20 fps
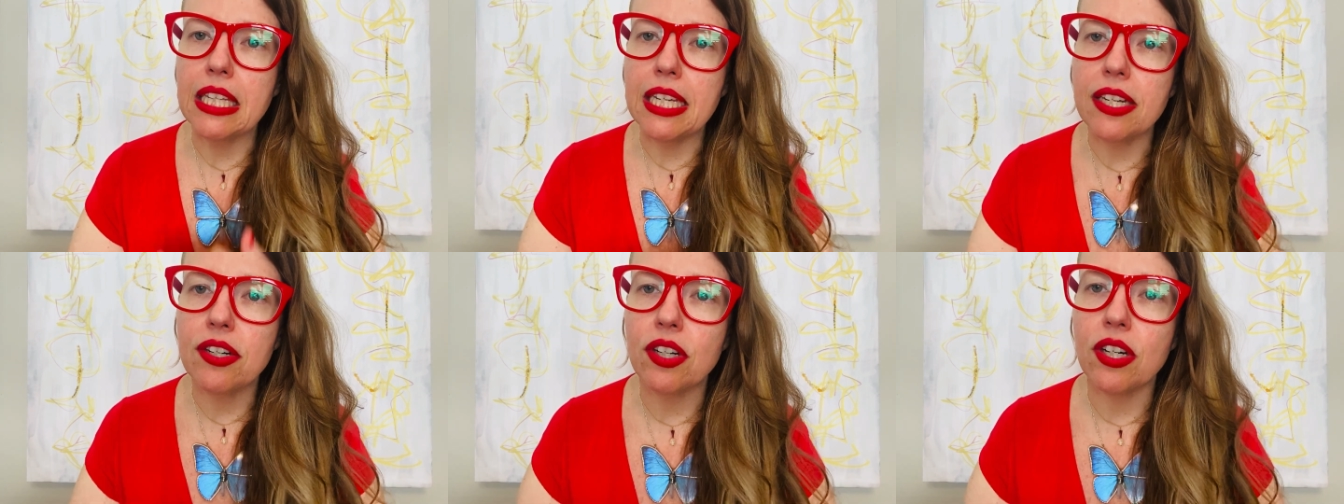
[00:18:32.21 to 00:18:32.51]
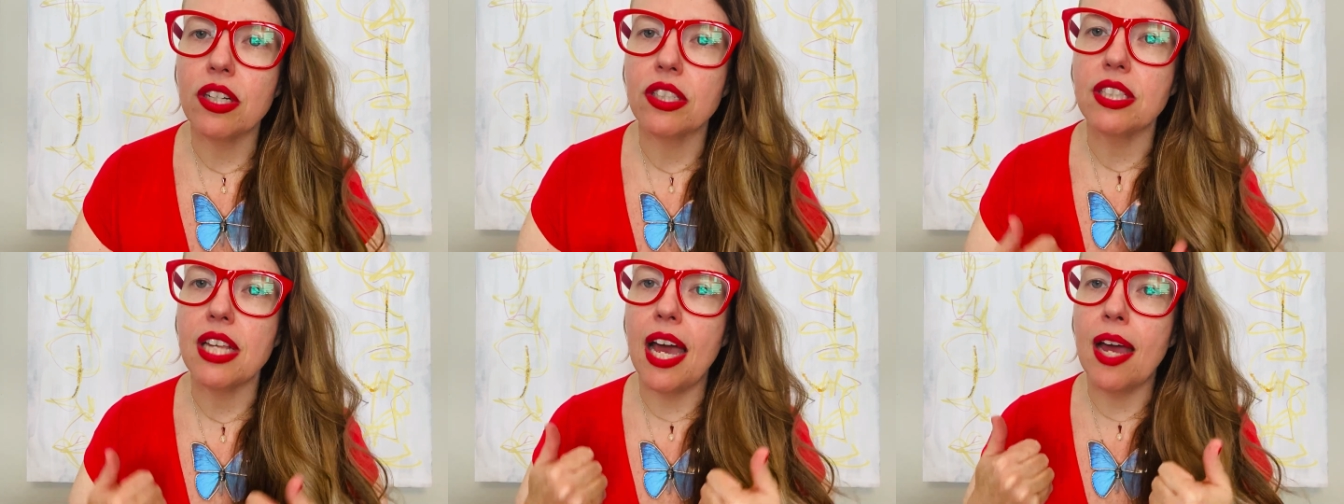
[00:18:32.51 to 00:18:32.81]

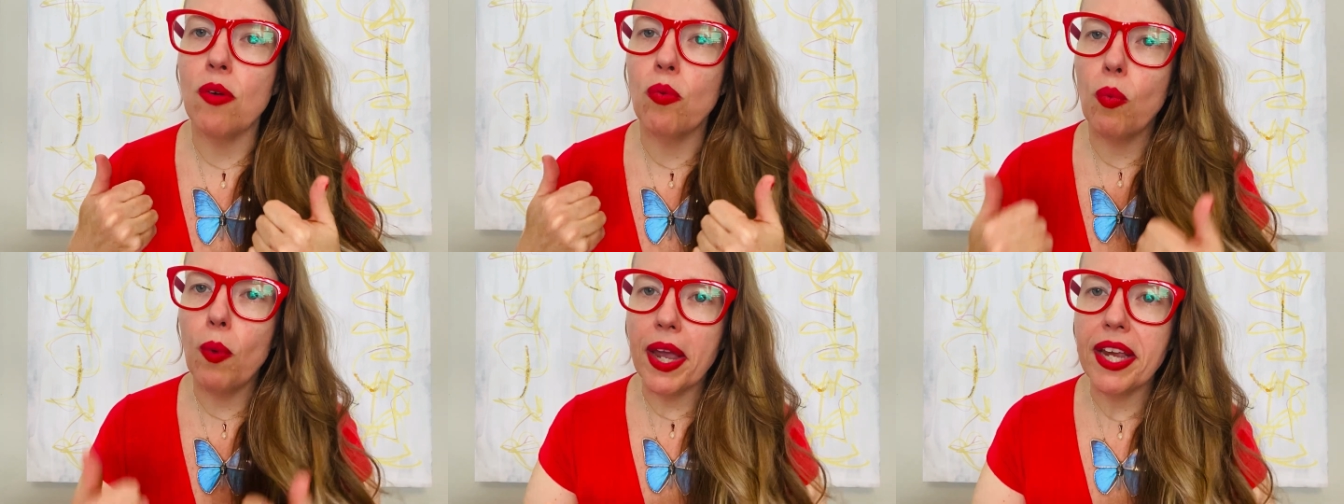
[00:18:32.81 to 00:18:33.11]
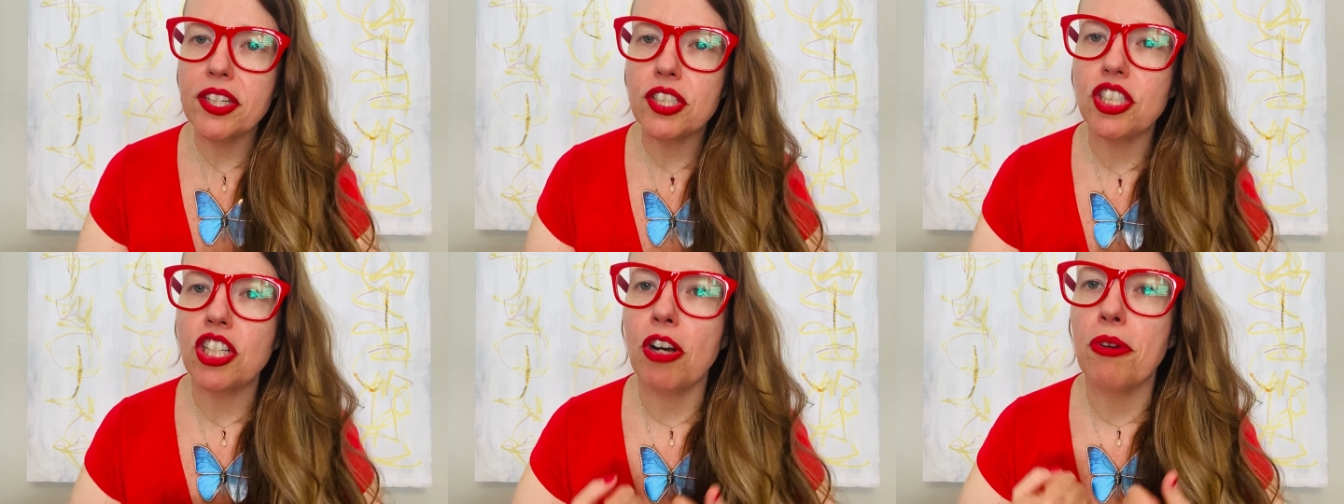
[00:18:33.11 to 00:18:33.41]
leaders and
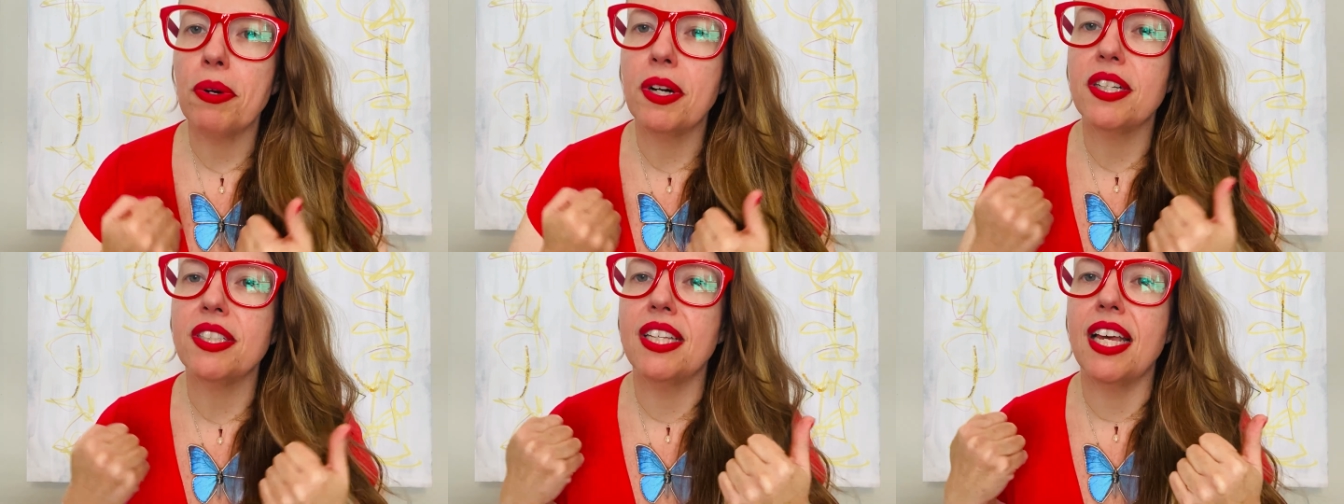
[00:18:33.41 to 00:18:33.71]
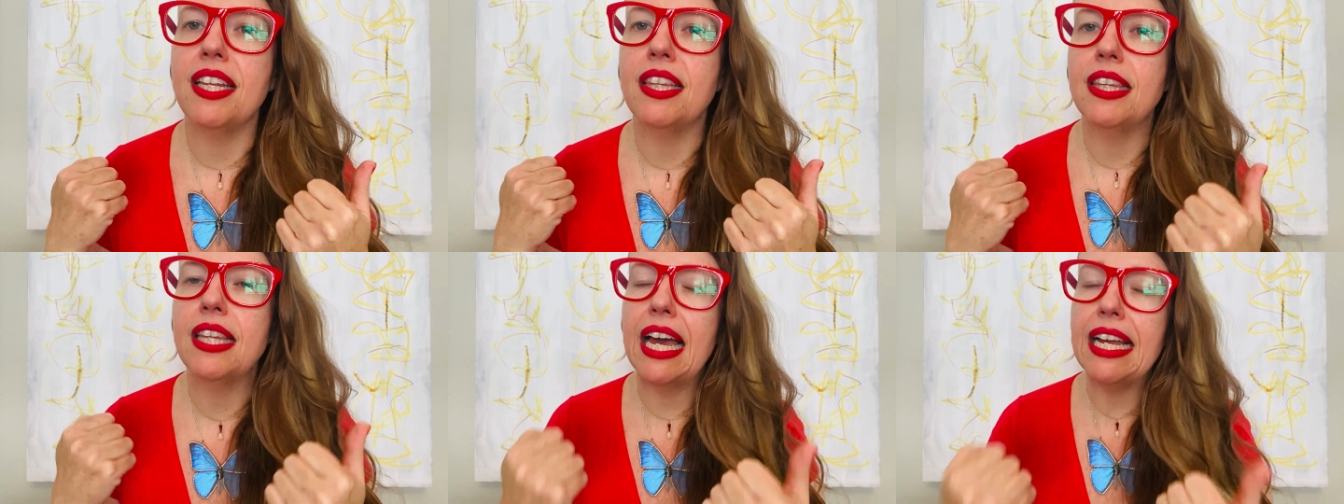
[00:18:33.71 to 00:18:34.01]
way showers
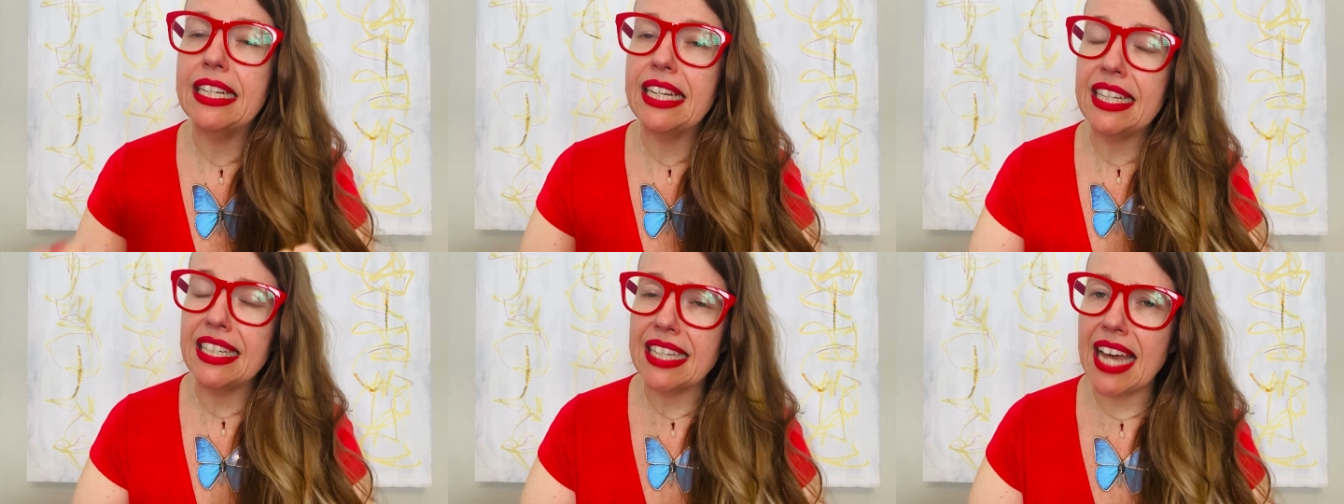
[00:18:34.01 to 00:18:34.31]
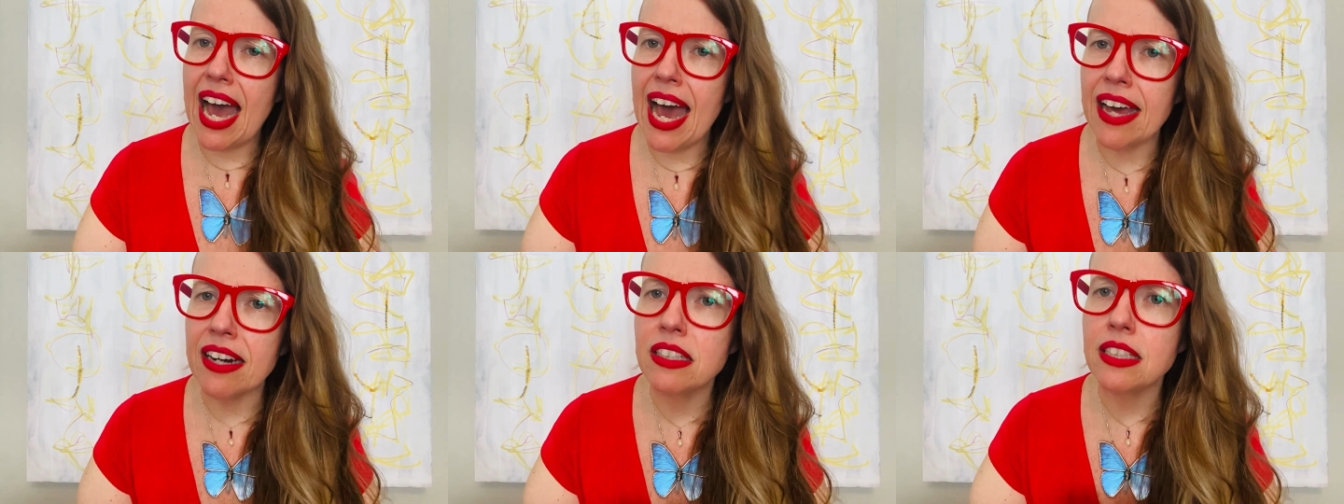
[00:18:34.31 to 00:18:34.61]
and lightning
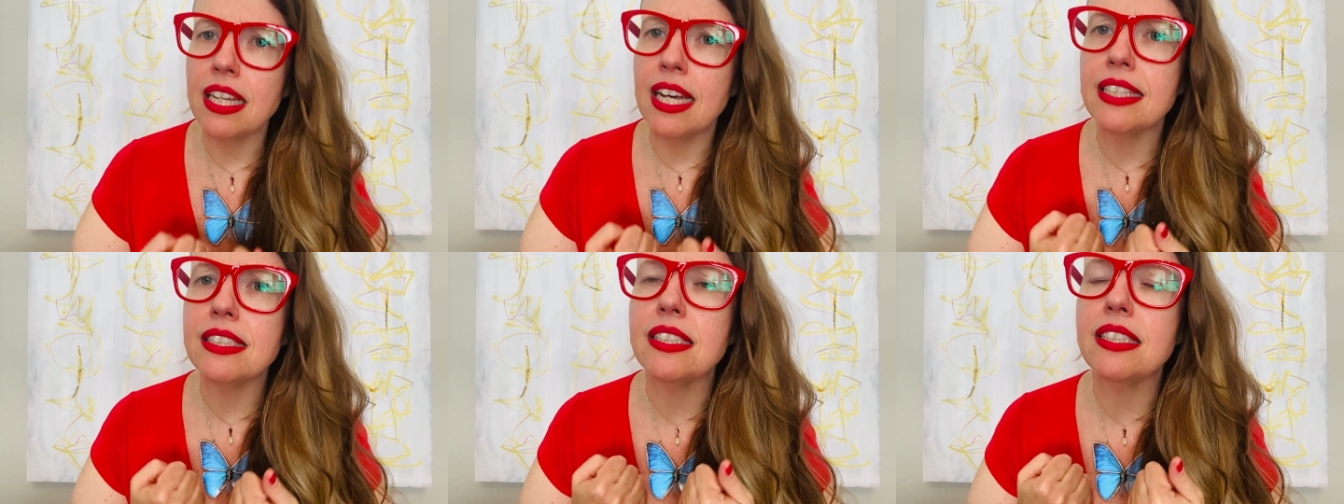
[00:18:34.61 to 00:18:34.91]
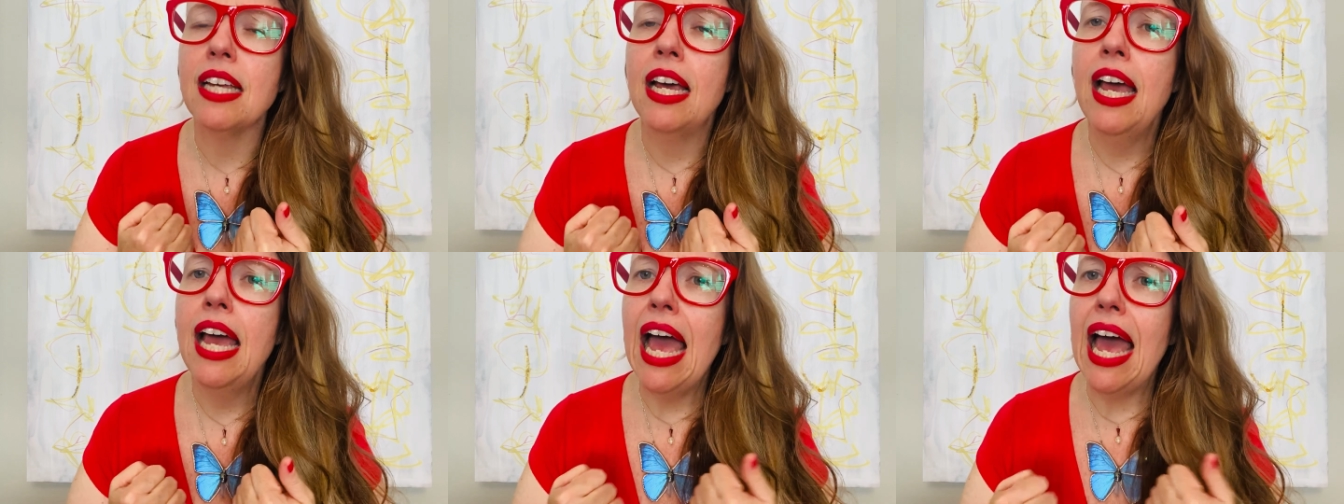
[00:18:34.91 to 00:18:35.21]
catalysts